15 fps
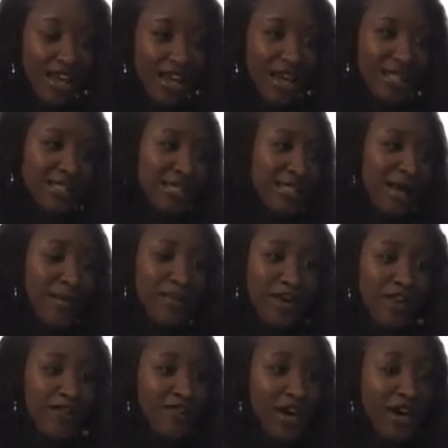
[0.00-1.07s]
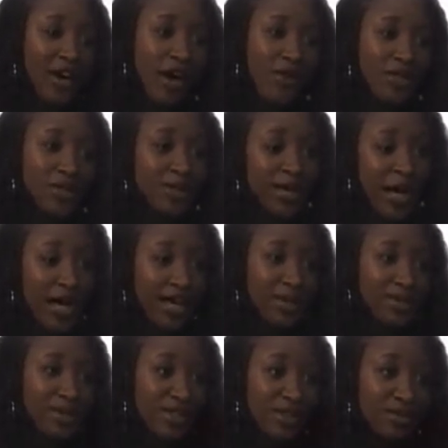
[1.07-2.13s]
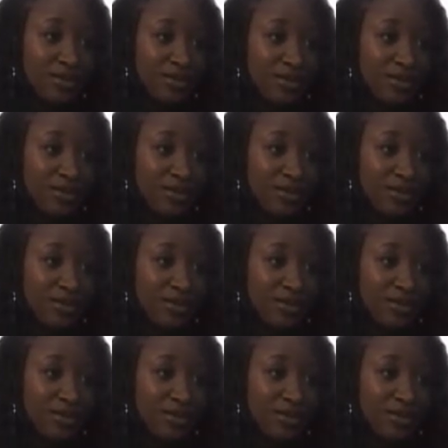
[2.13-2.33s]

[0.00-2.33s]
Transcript: I see that motherfucker always be eyeing me too.